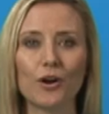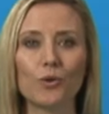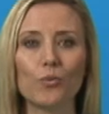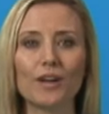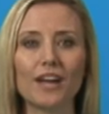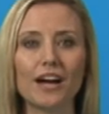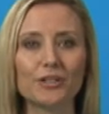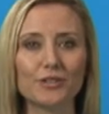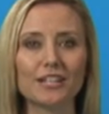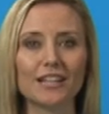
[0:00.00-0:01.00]

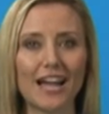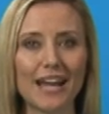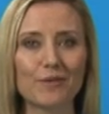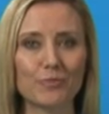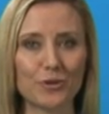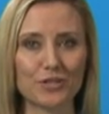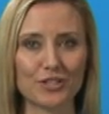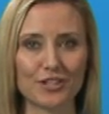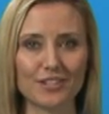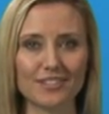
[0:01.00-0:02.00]
100 client
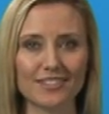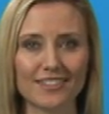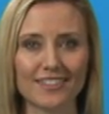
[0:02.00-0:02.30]
brochures,